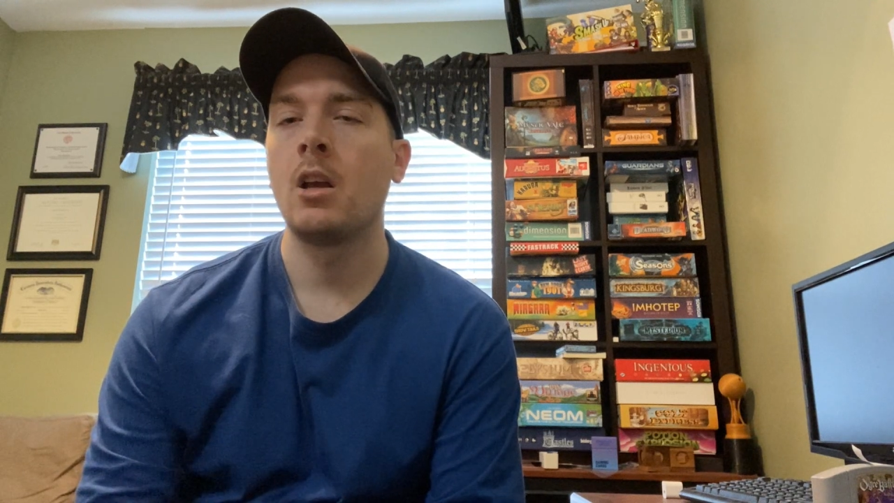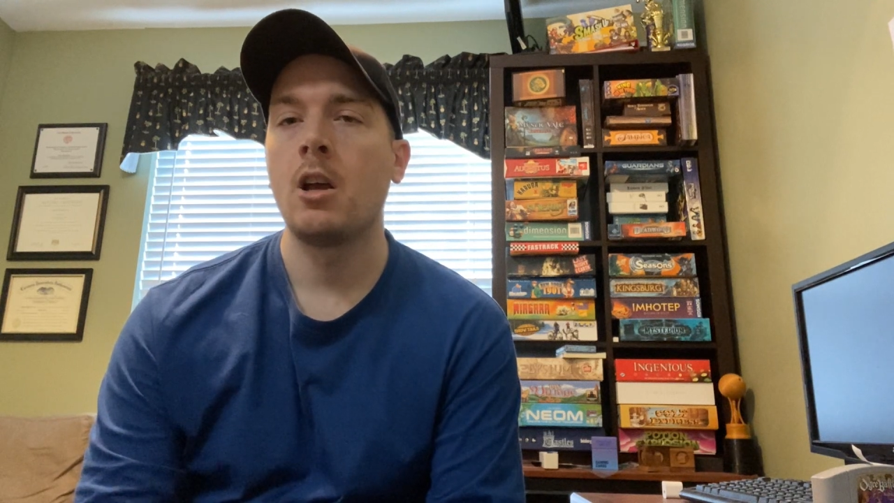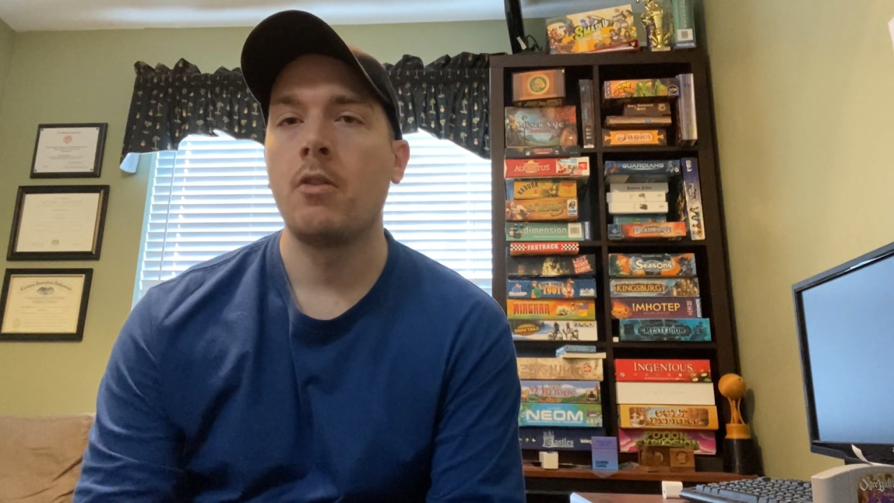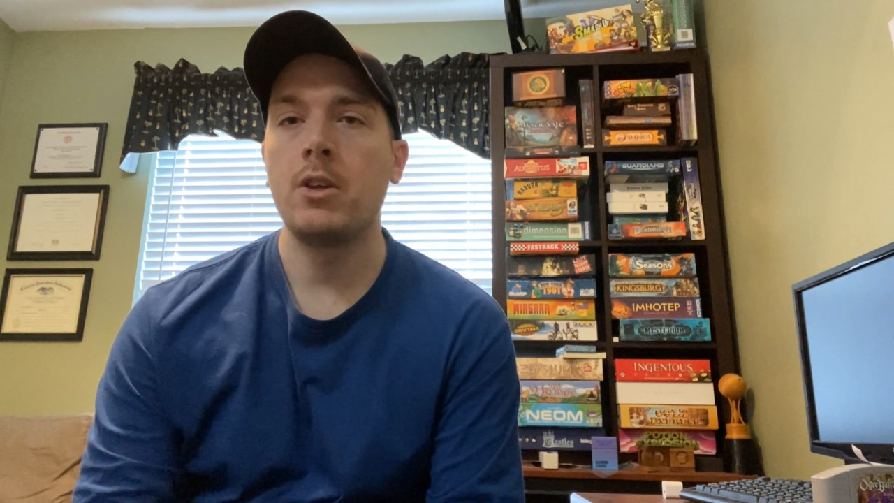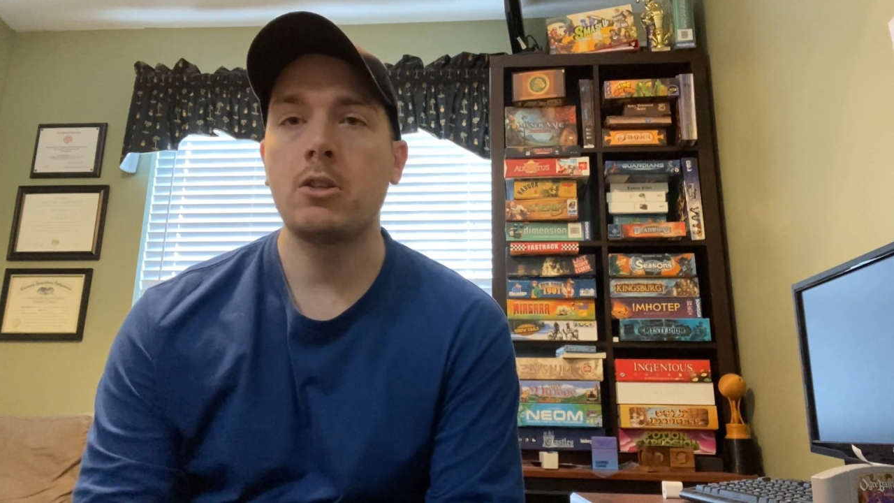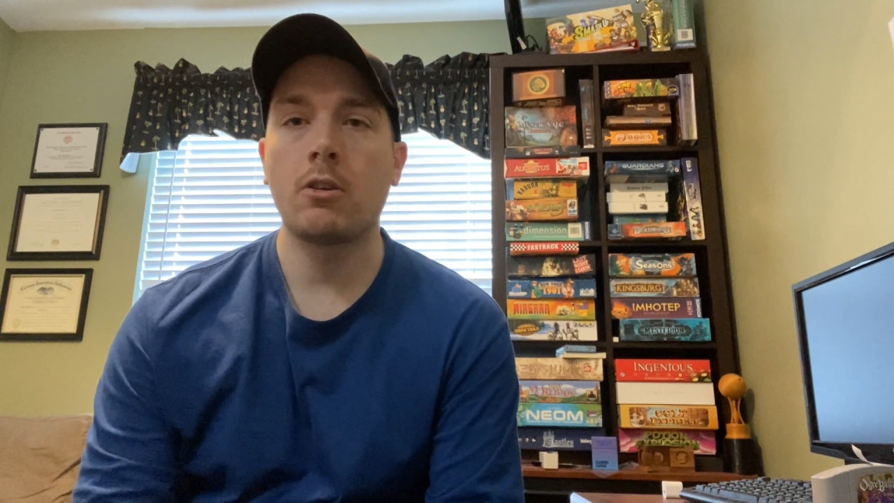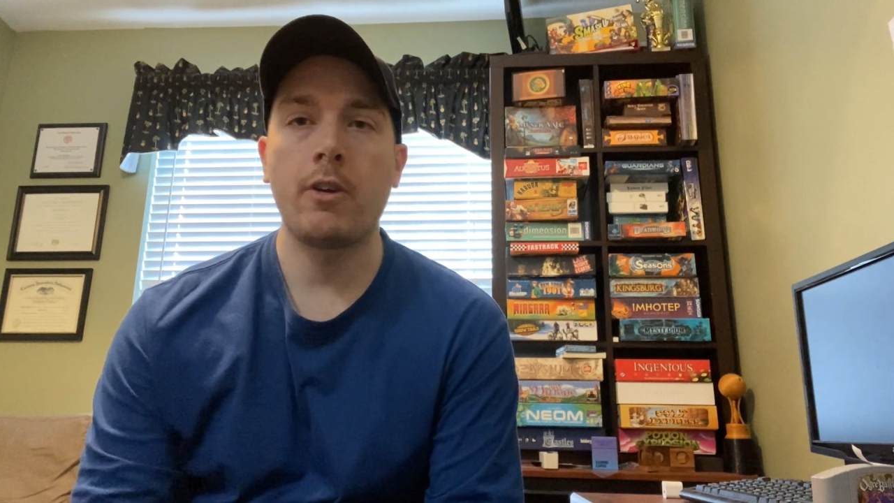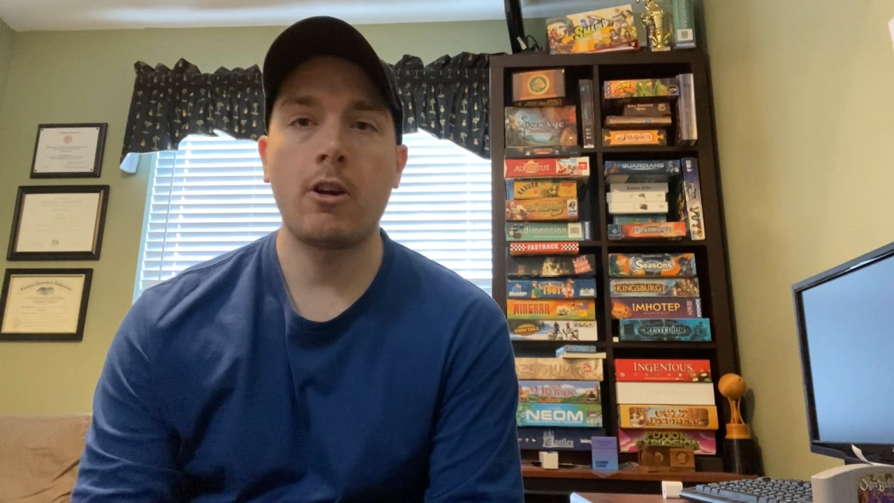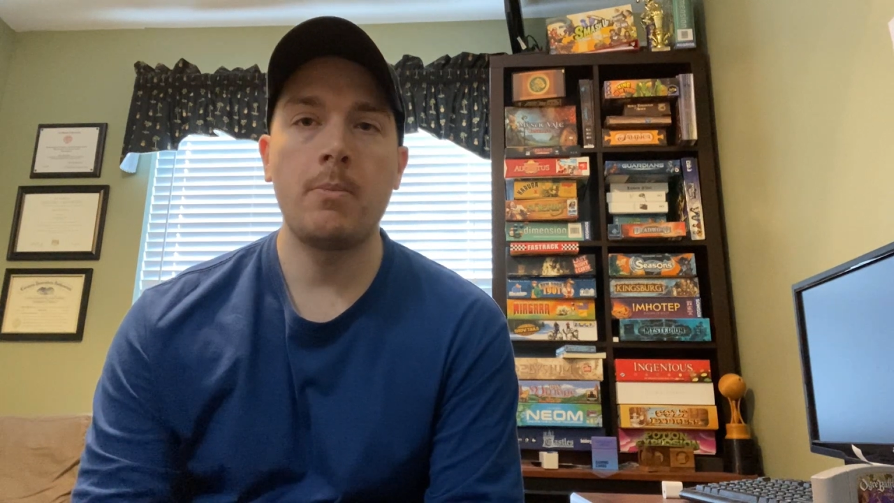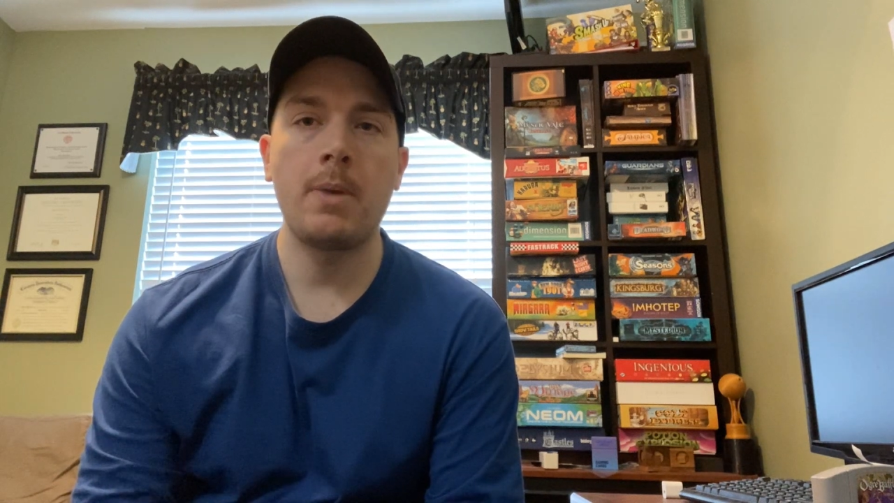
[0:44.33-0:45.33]
These are
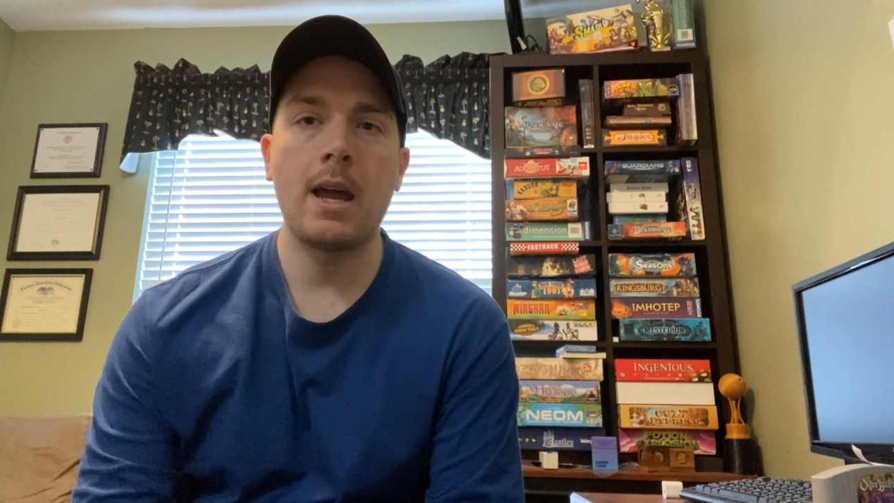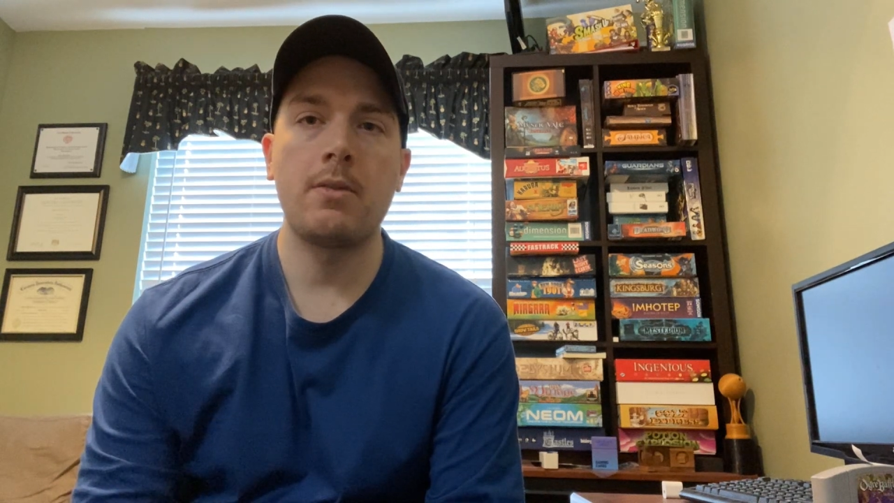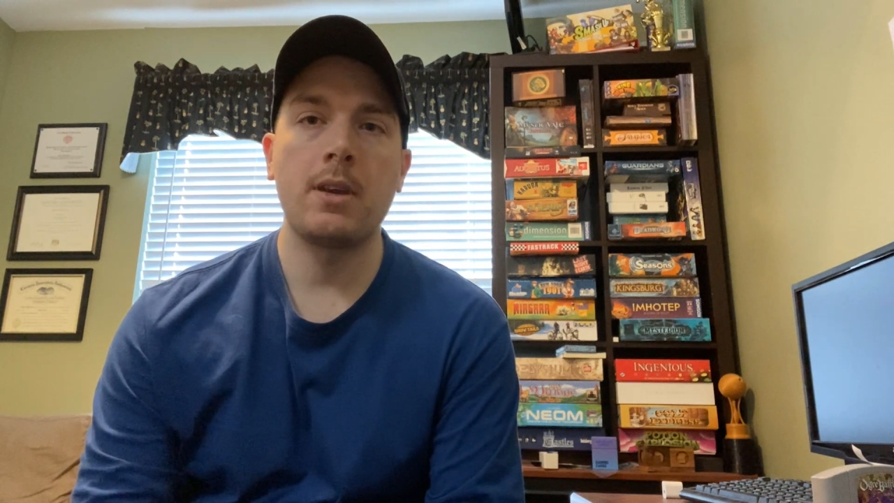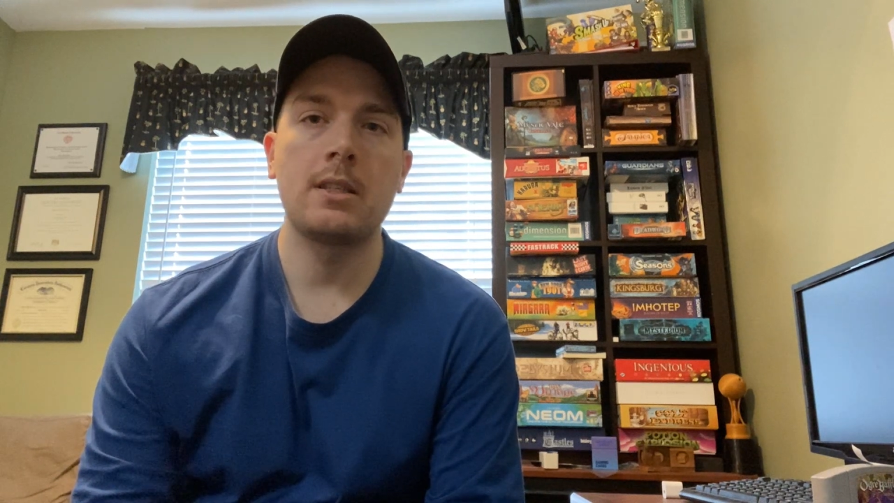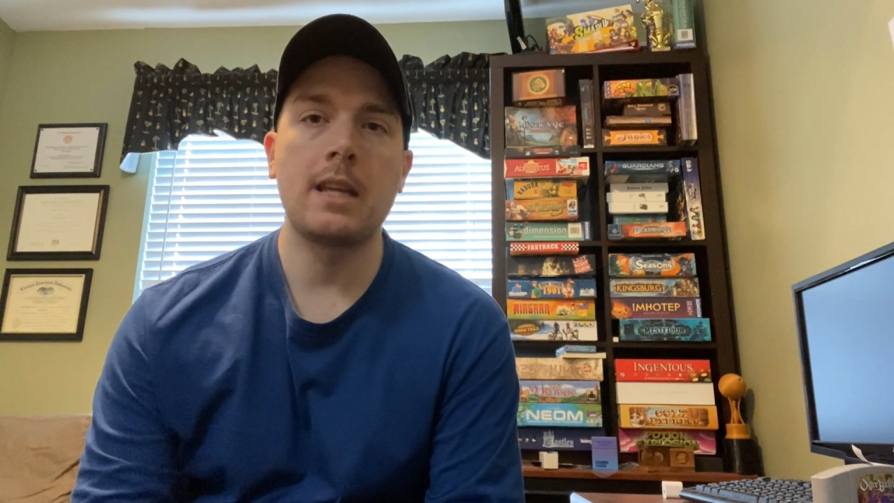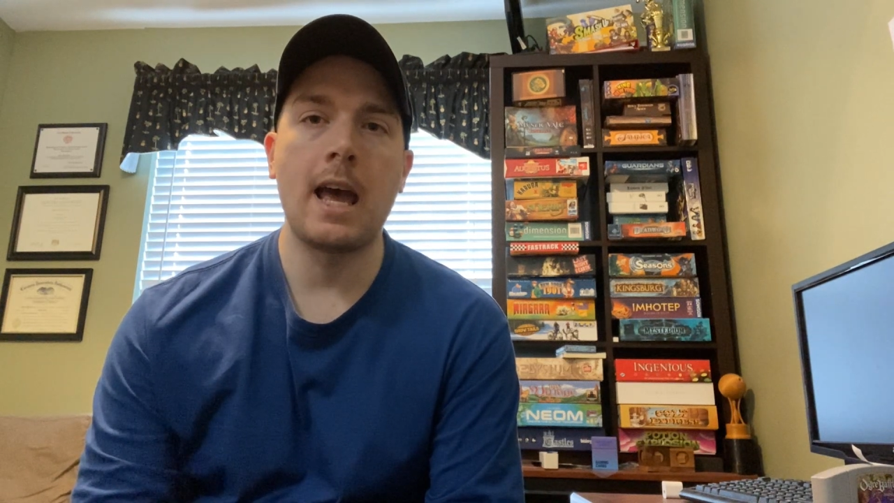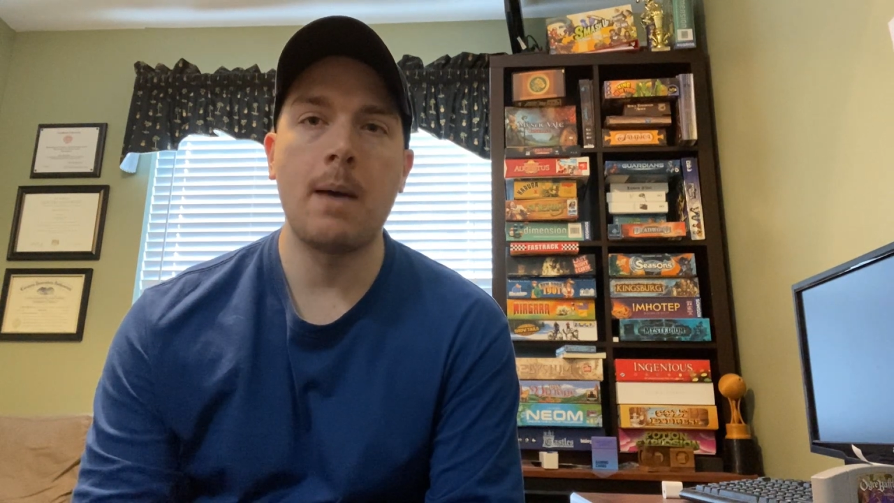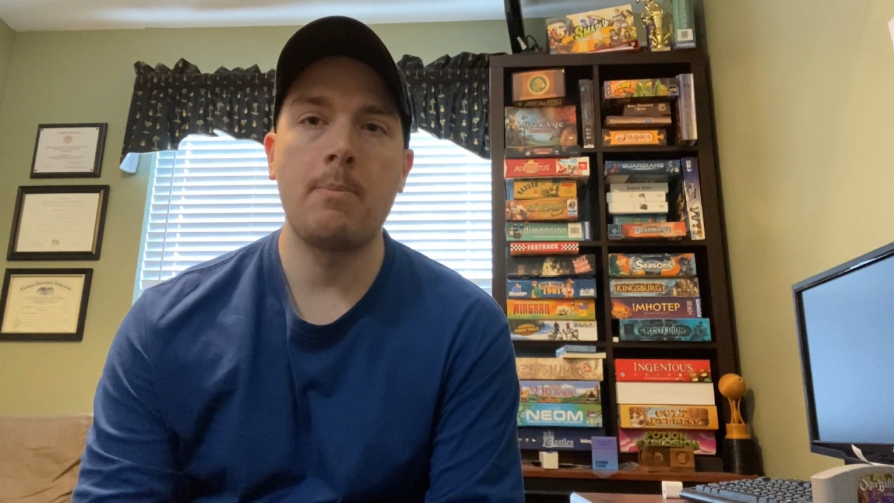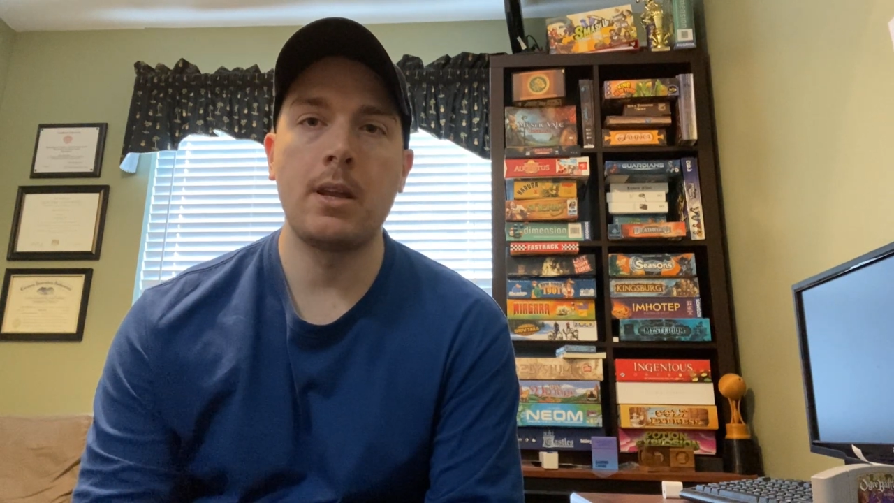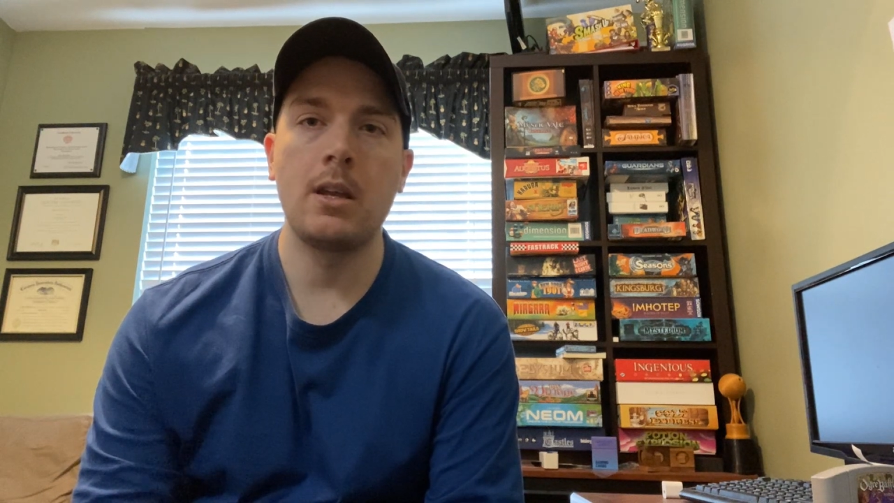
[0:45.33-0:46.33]
very bad things to
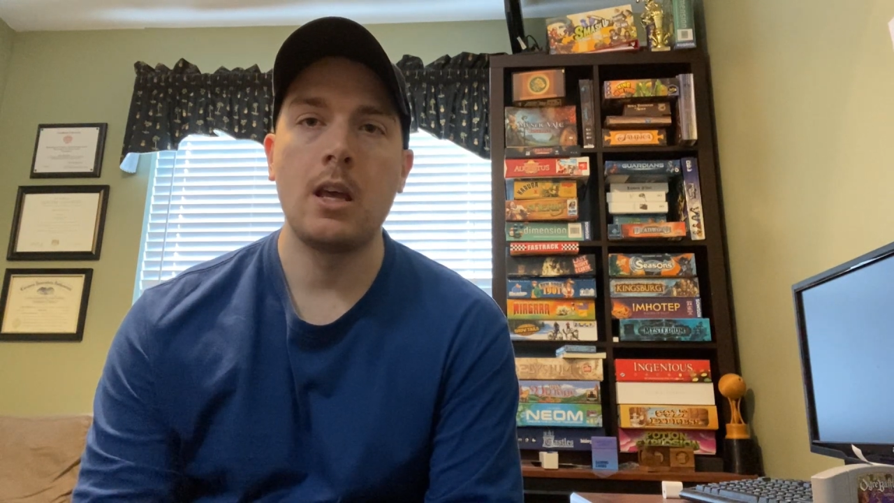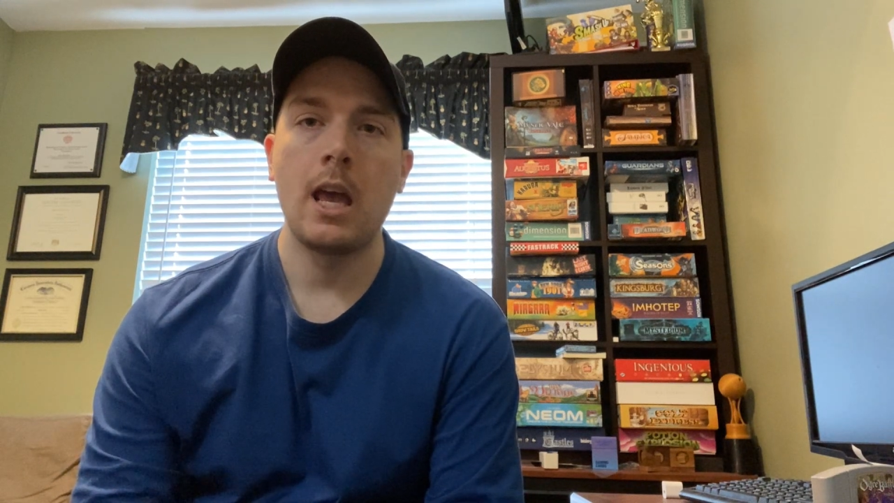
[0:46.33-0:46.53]
happen,